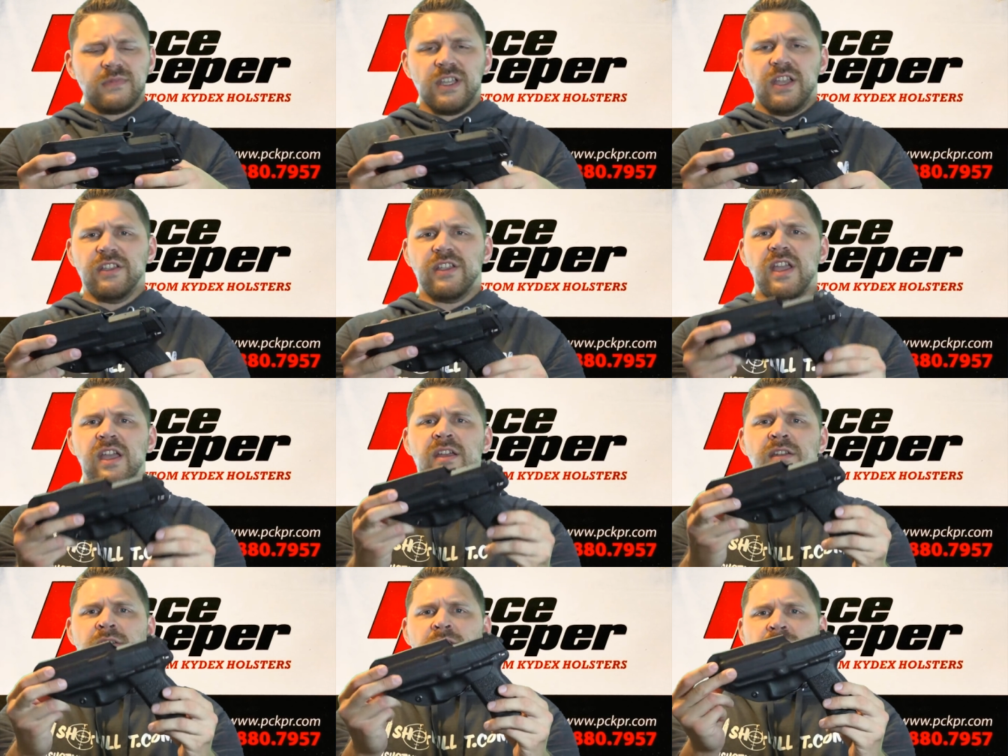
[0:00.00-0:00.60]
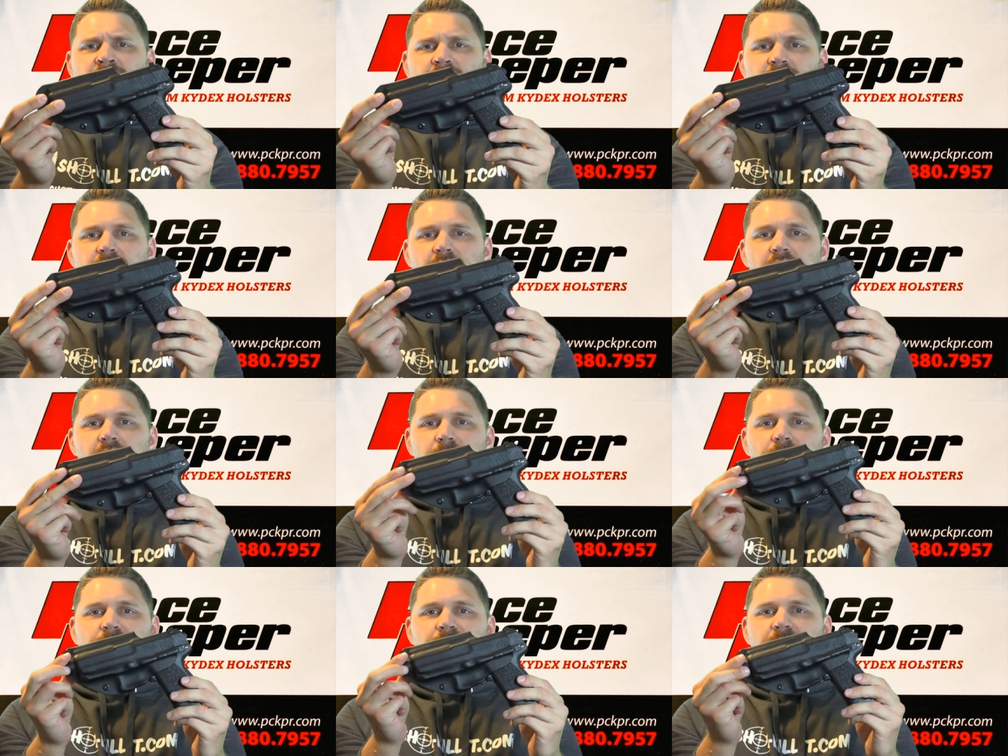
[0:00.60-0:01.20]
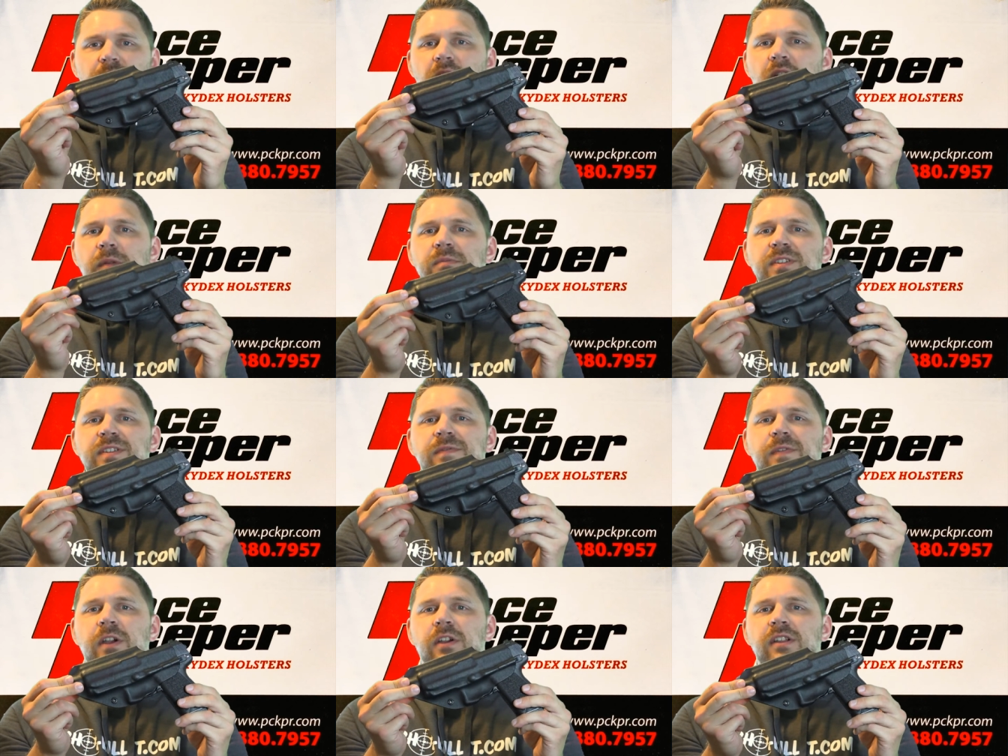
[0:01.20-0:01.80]
again, um, I'm
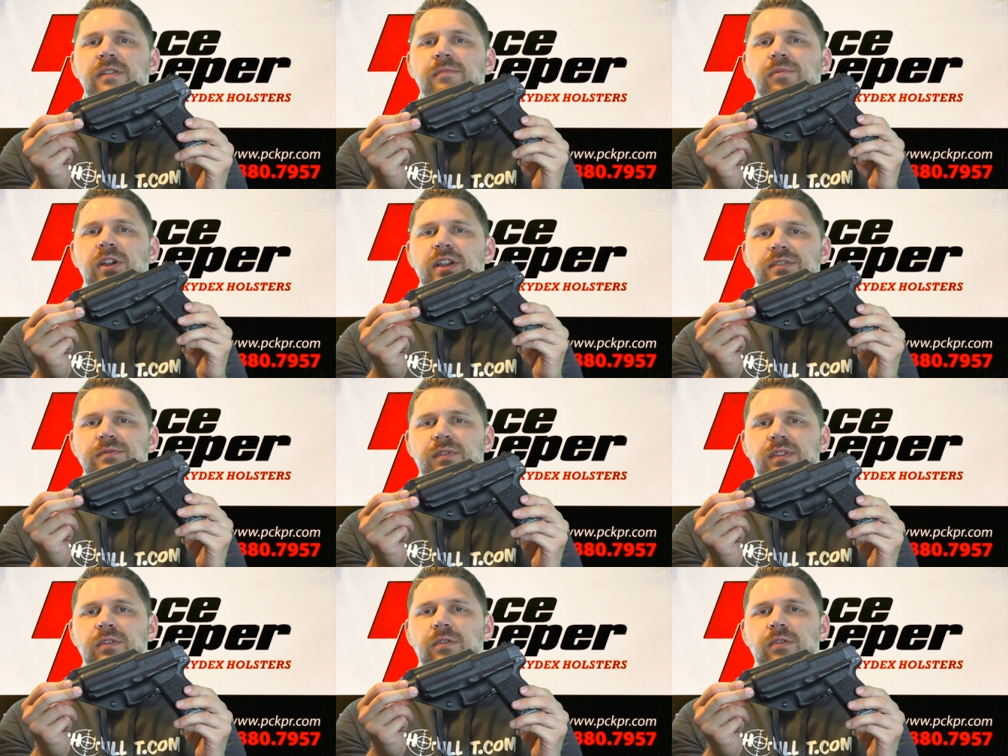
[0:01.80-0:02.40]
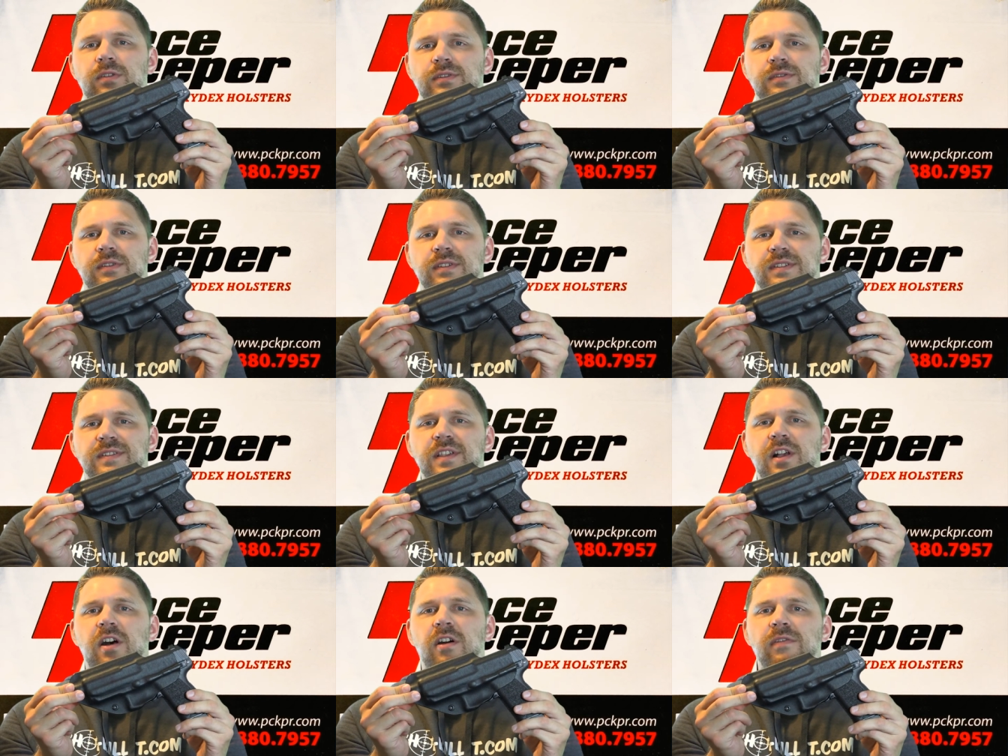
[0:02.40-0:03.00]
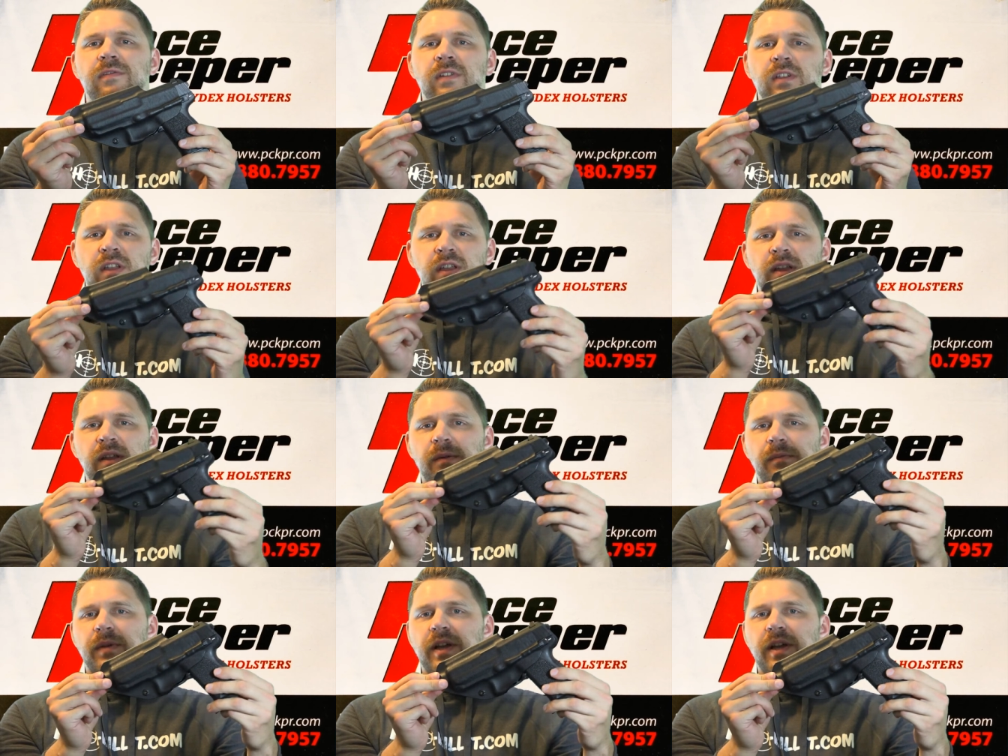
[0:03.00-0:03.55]
just very impressed with the holster itself.